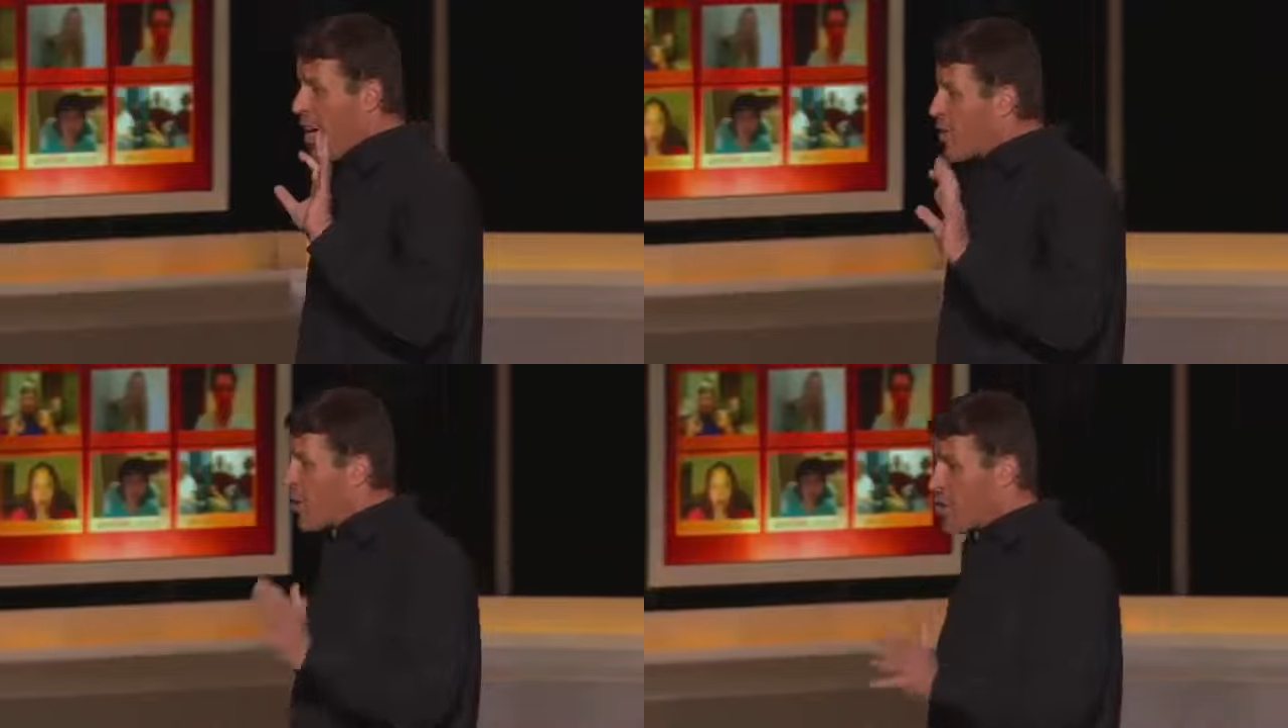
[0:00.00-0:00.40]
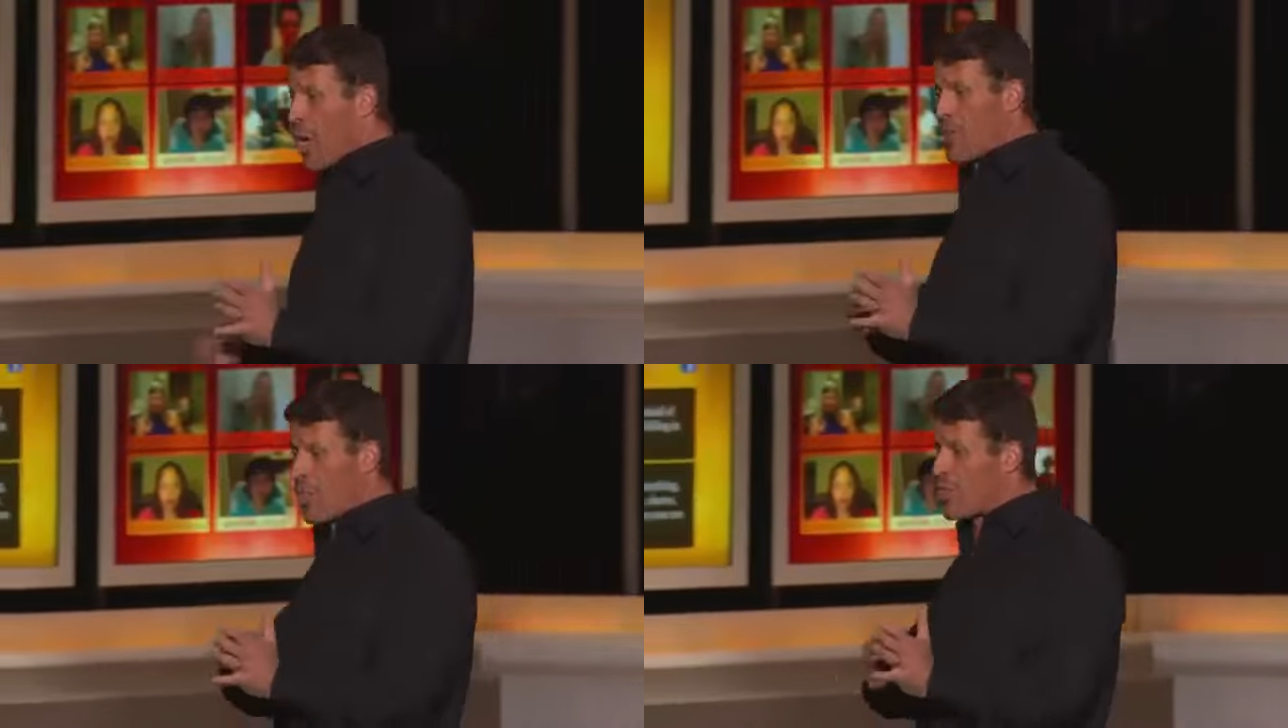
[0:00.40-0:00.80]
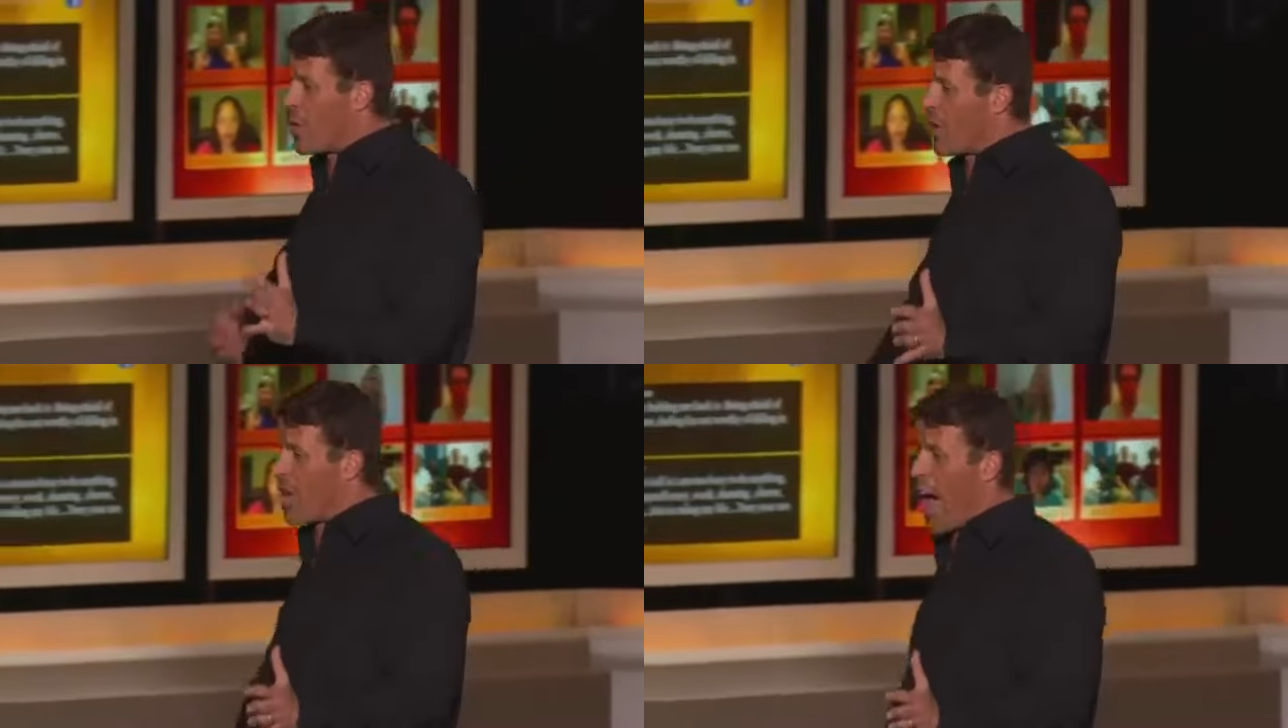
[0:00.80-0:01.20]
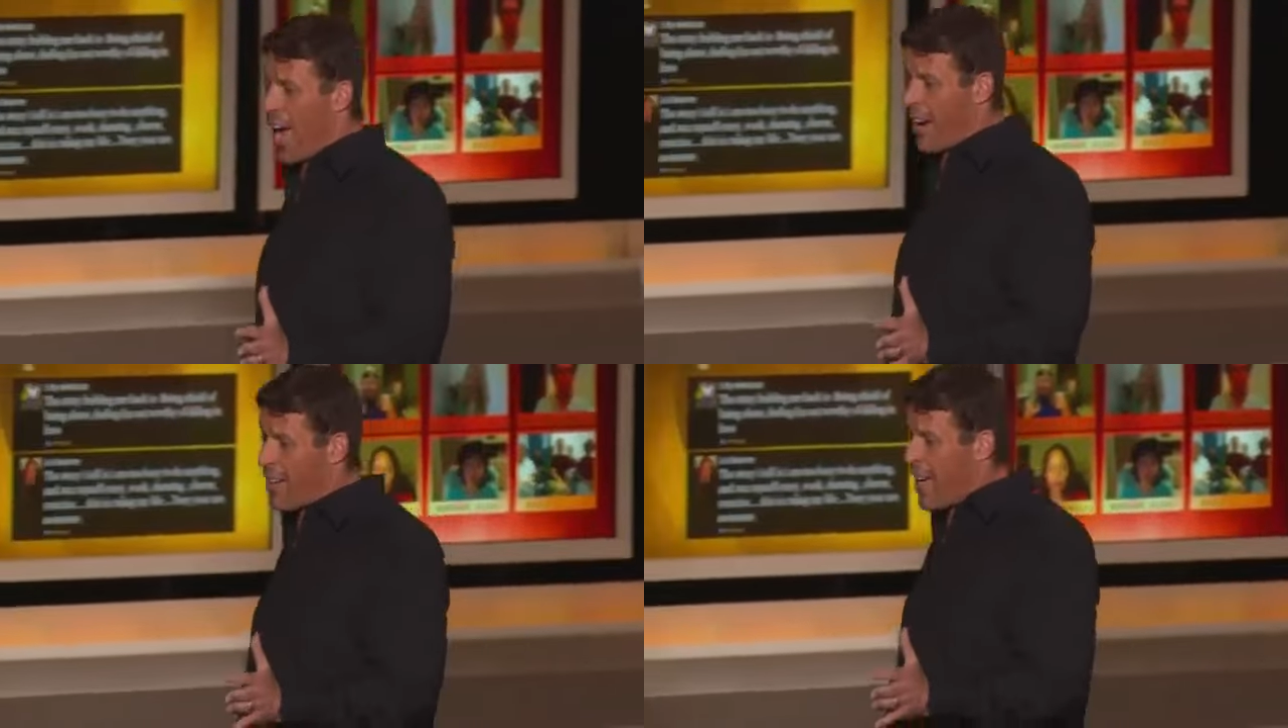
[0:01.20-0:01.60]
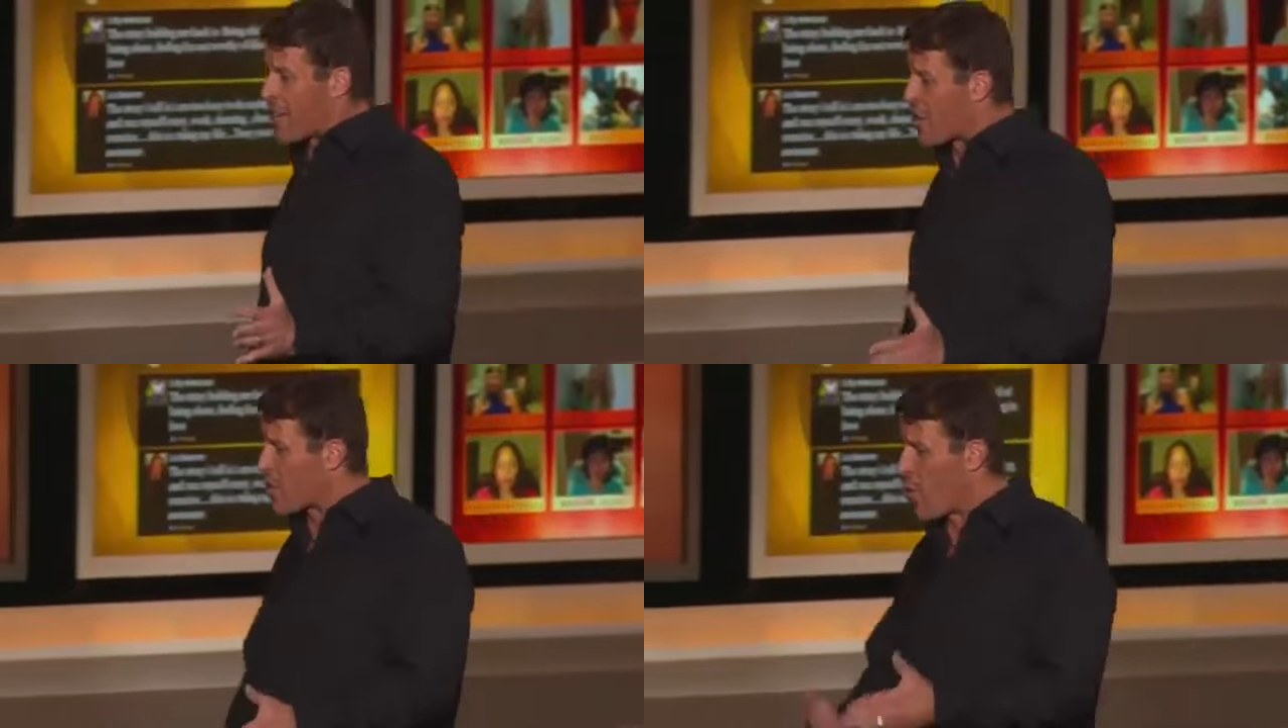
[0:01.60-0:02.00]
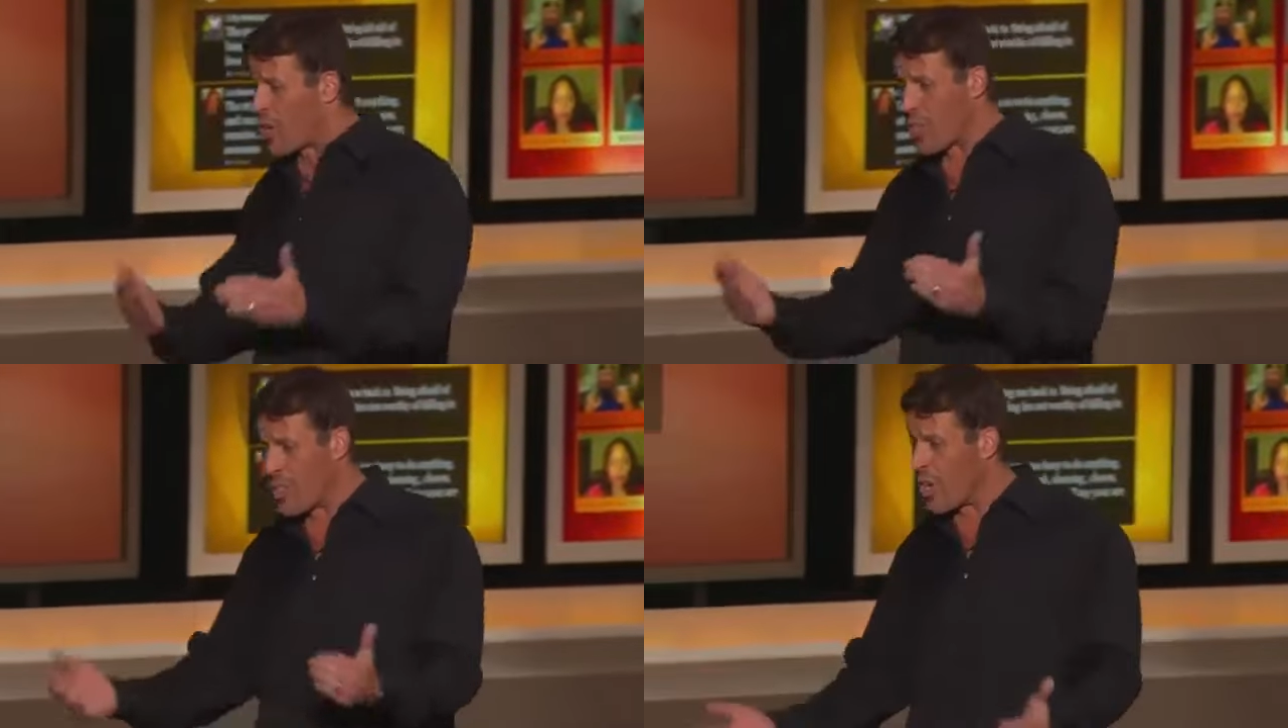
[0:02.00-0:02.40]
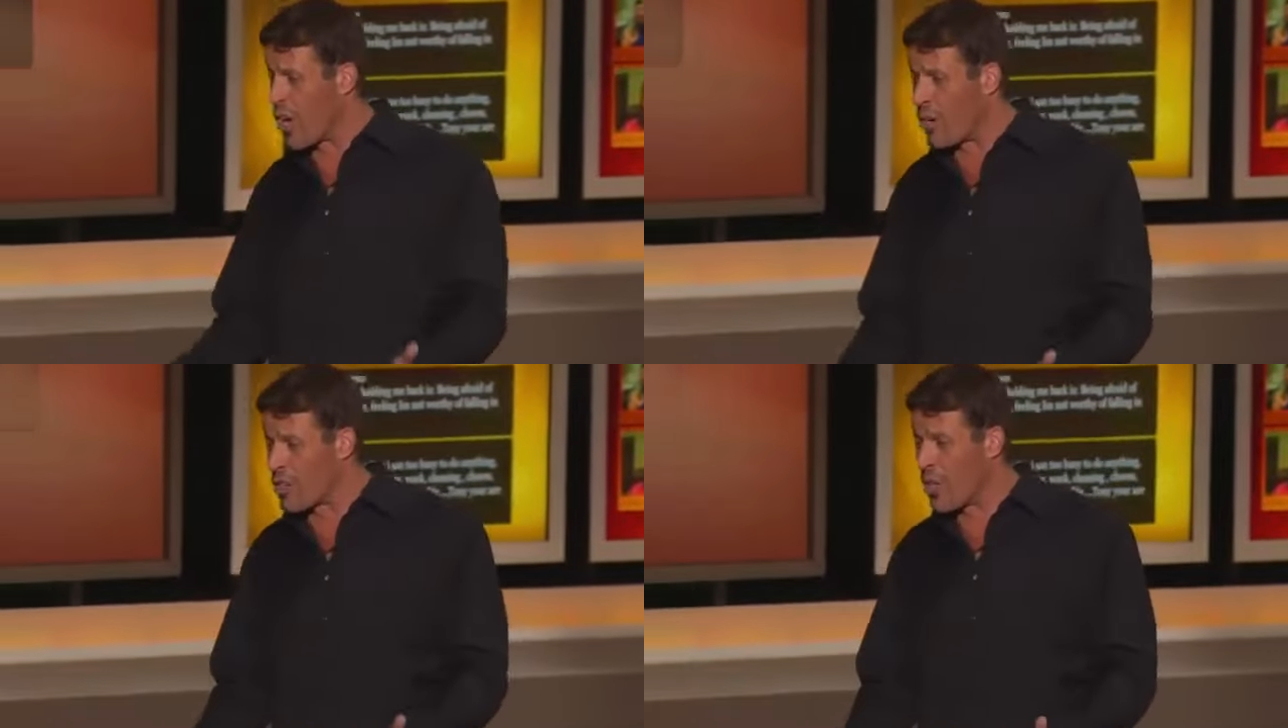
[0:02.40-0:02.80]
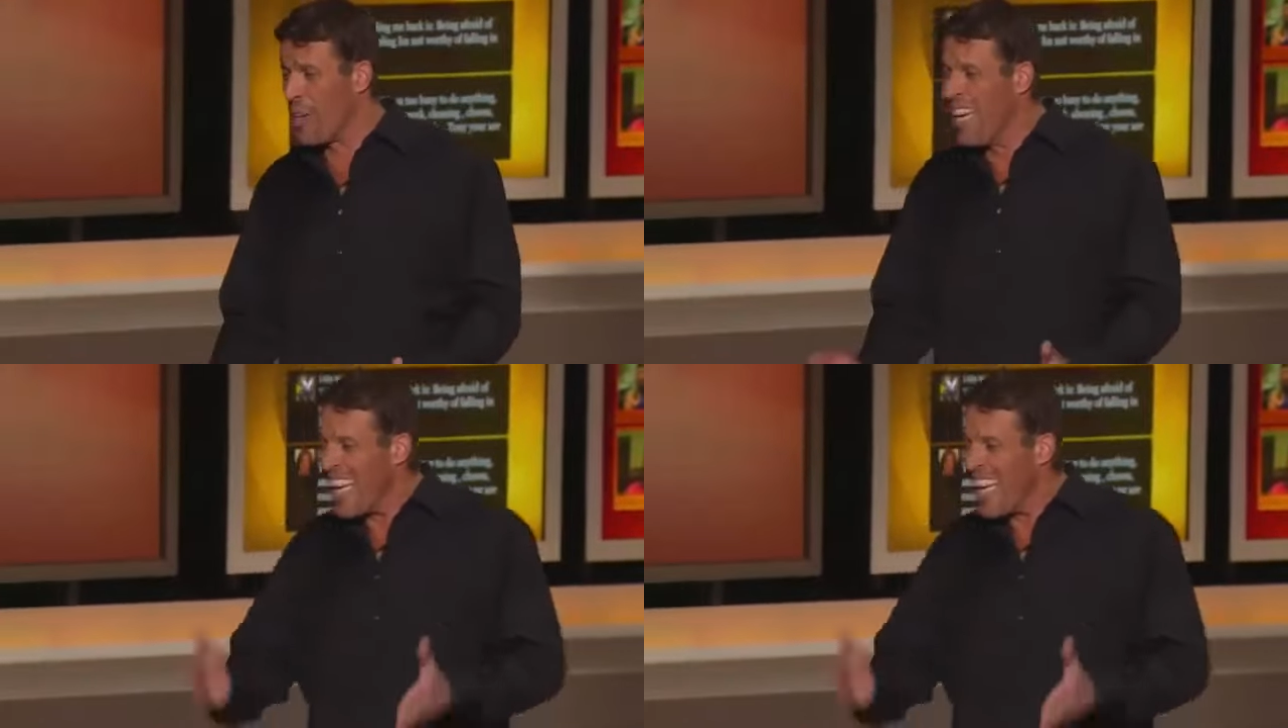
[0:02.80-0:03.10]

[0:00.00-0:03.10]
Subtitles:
There's coaches you could hire. There's courses you'd go to.